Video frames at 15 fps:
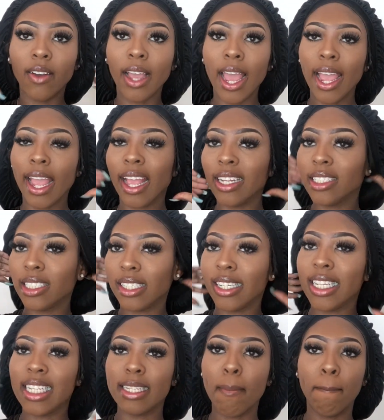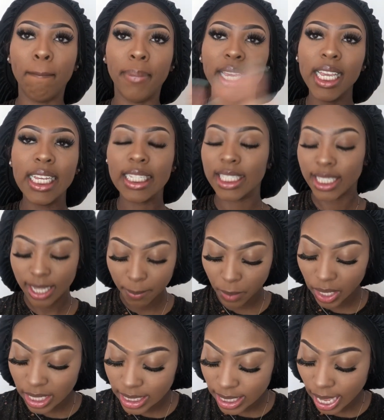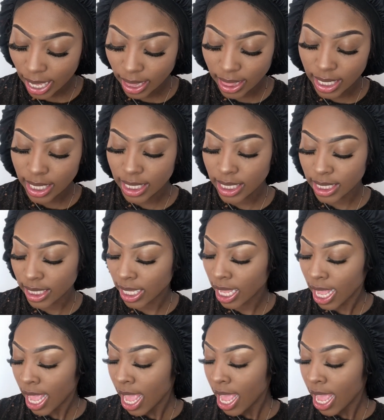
Okay, and she's the beat. So I'm gonna take this